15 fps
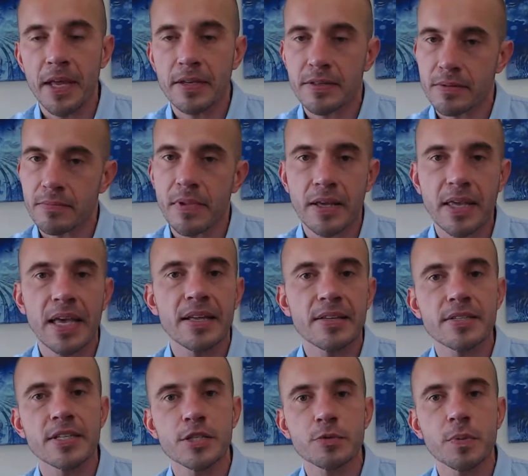again,
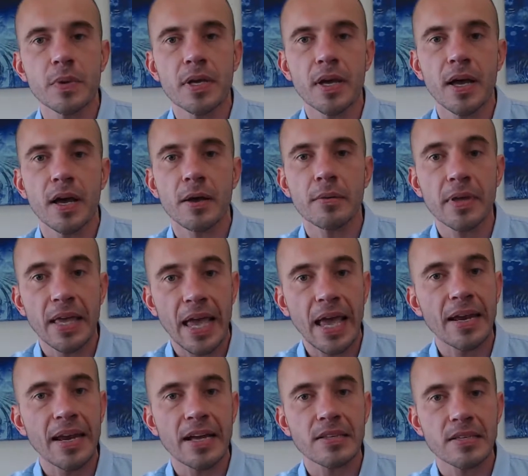since we can't
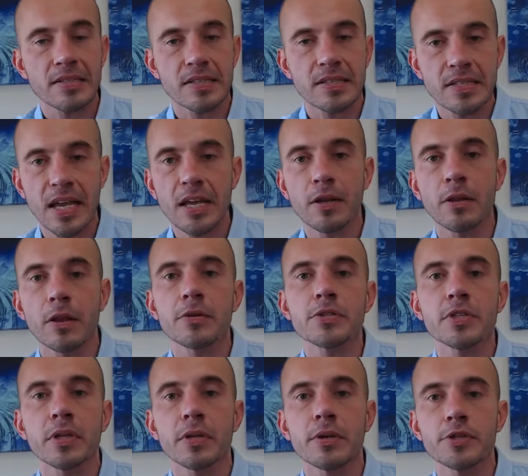act as a standalone
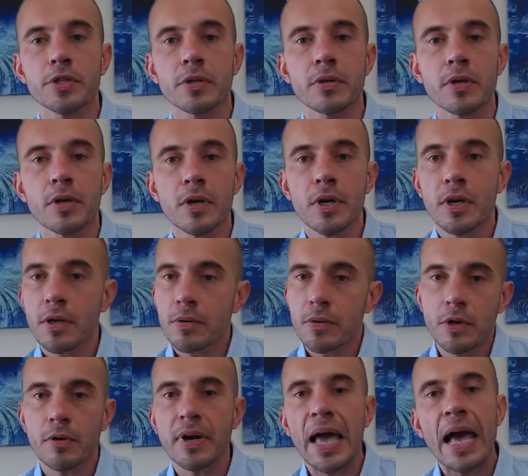solution, you
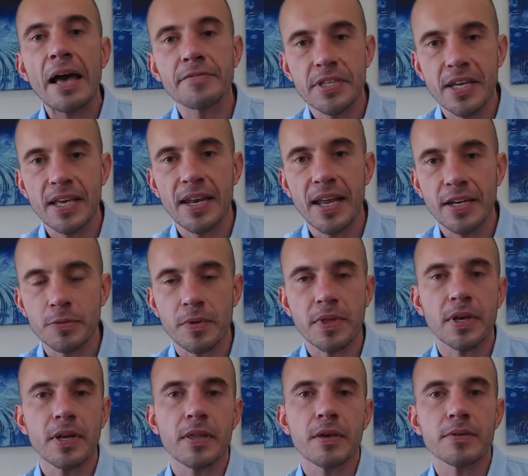don't have to connect with any
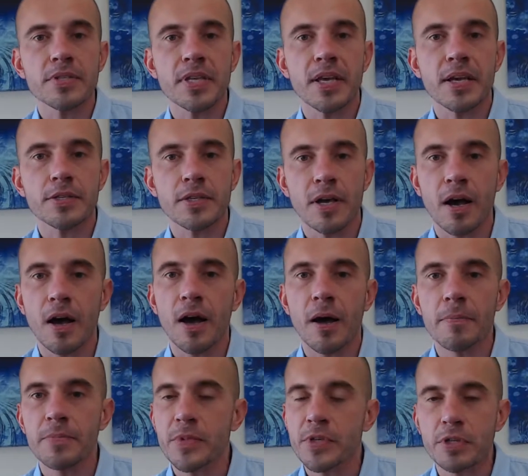of those things.
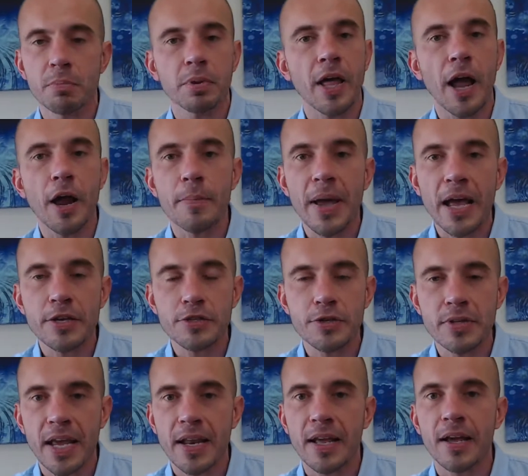Supplier master
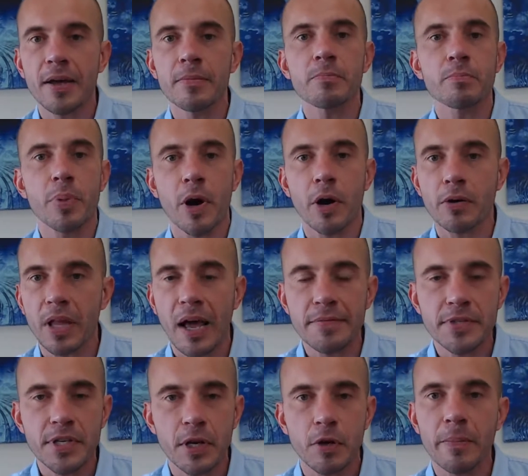data, part
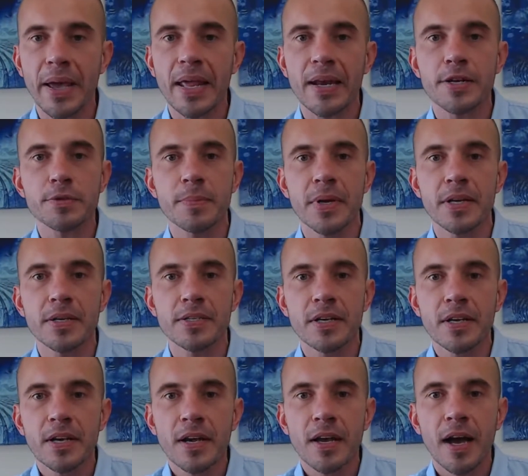lifecycle management,
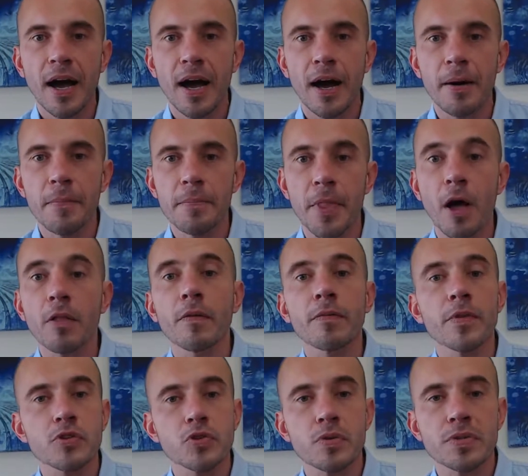all of
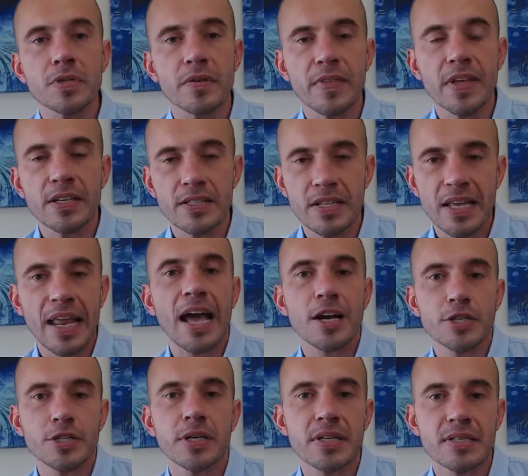those sorts of things can
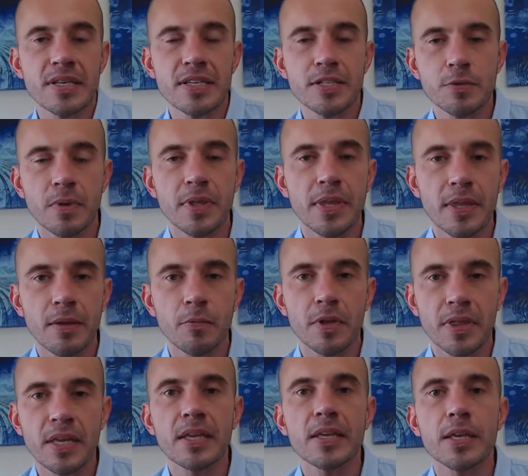actually exist
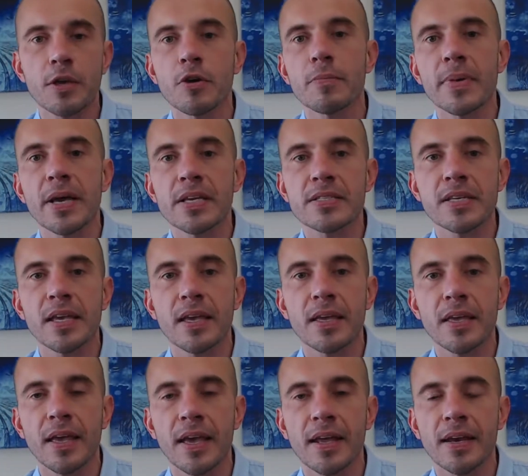within QMSC
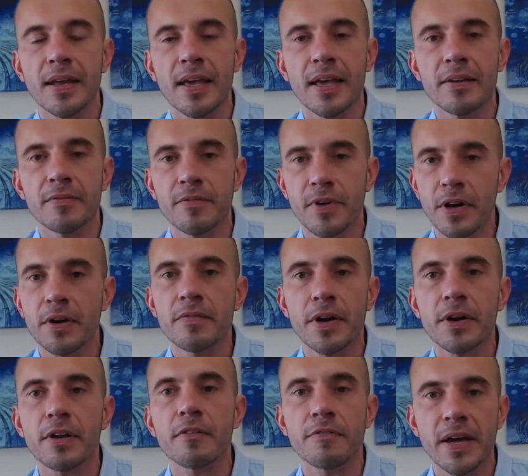and very, very
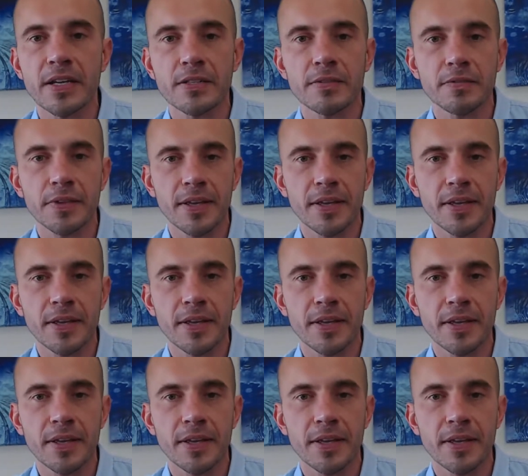effectively.